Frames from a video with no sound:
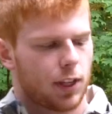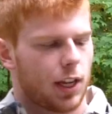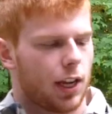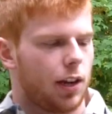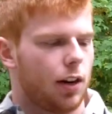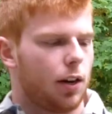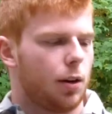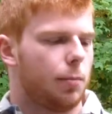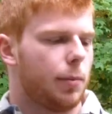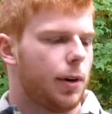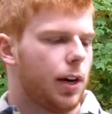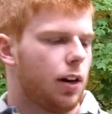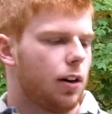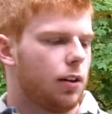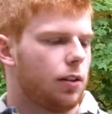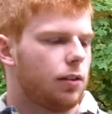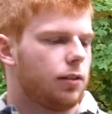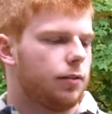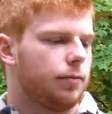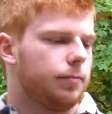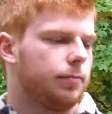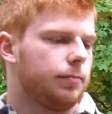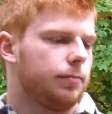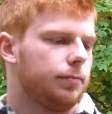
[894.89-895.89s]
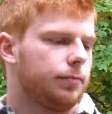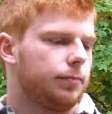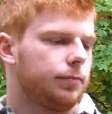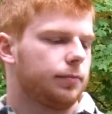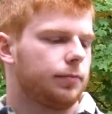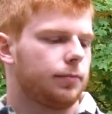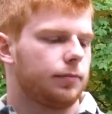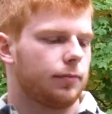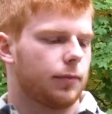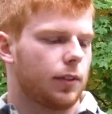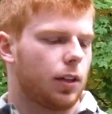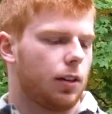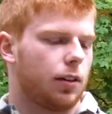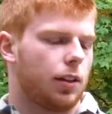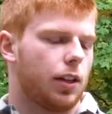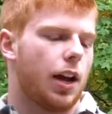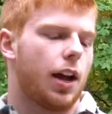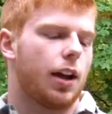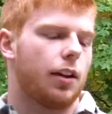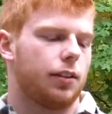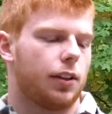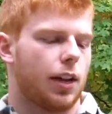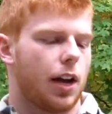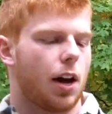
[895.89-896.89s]
The inner barrel, or
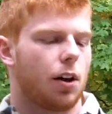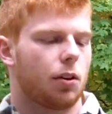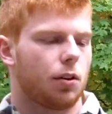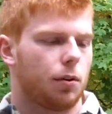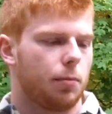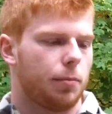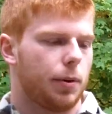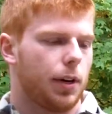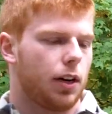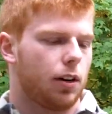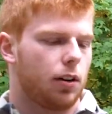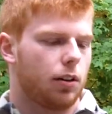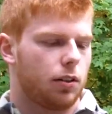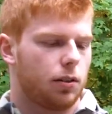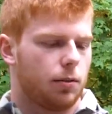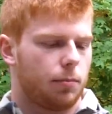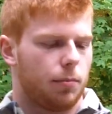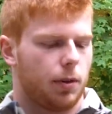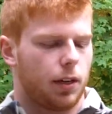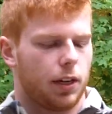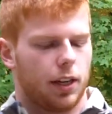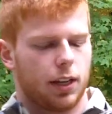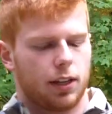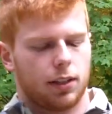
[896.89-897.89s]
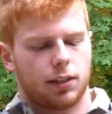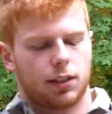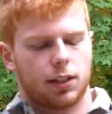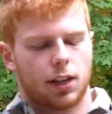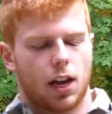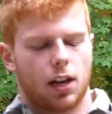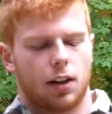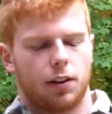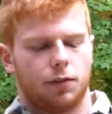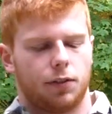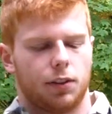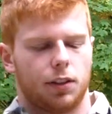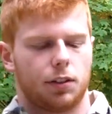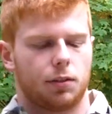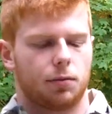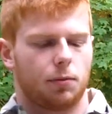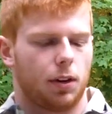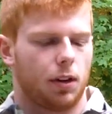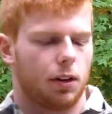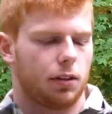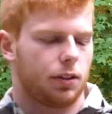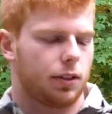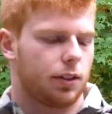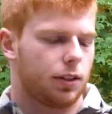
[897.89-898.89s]
the outer barrel, but inside of
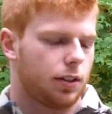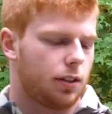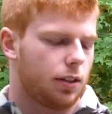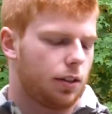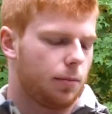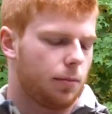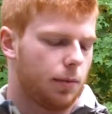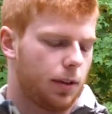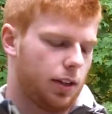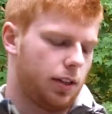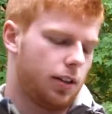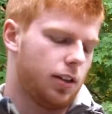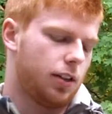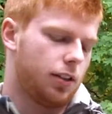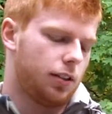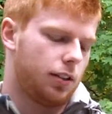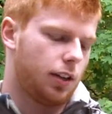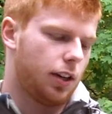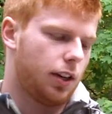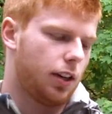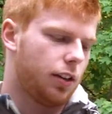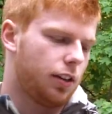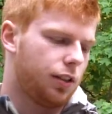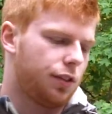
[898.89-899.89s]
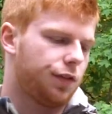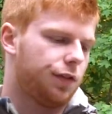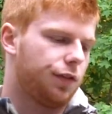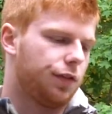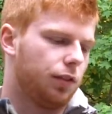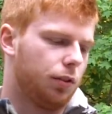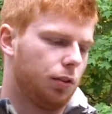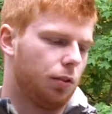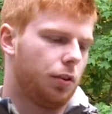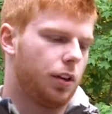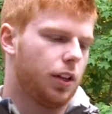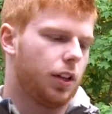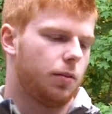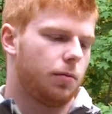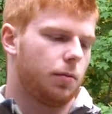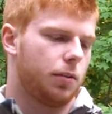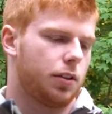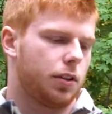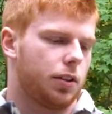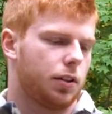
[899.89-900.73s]
this rail system, it is fluted,